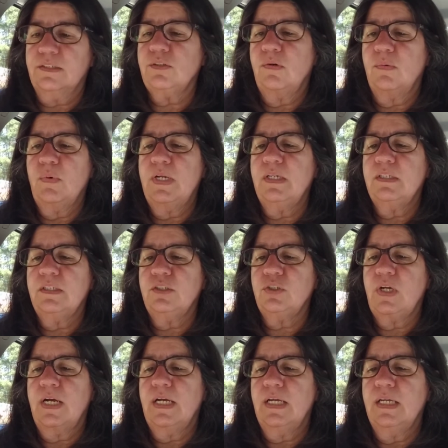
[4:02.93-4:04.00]
So I wanted to
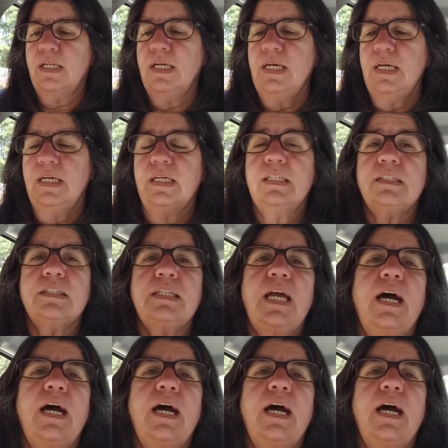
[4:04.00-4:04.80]
try it. It's the